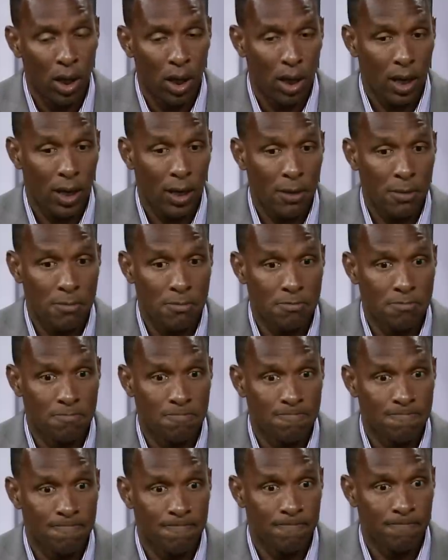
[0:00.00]

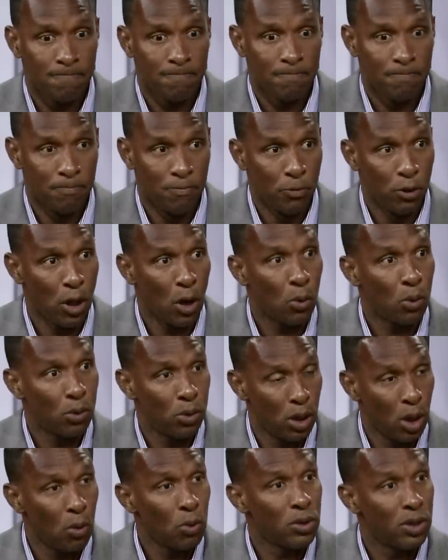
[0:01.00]

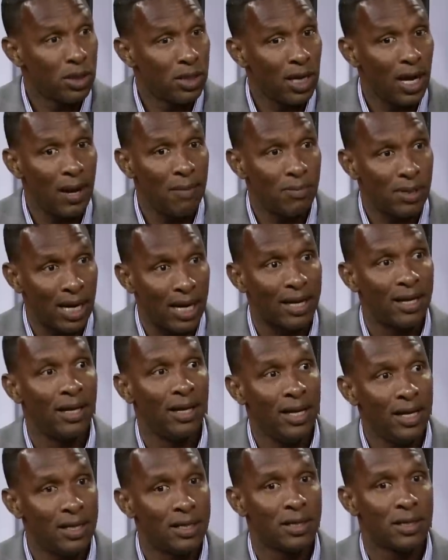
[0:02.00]
Now is the time to at
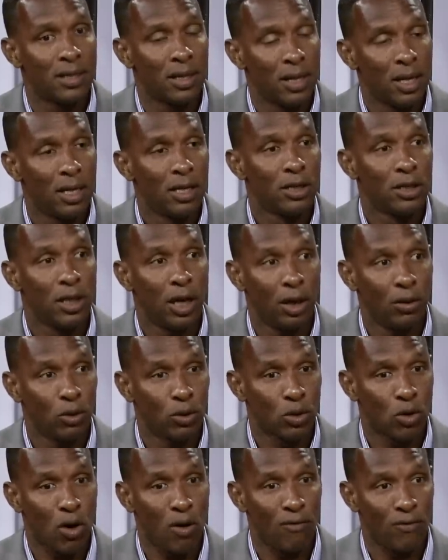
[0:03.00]
least start
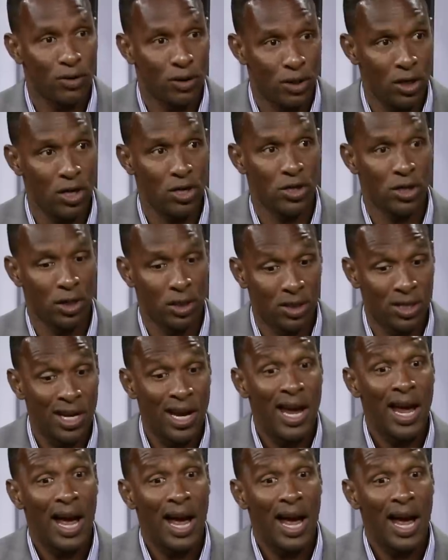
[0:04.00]
those conversations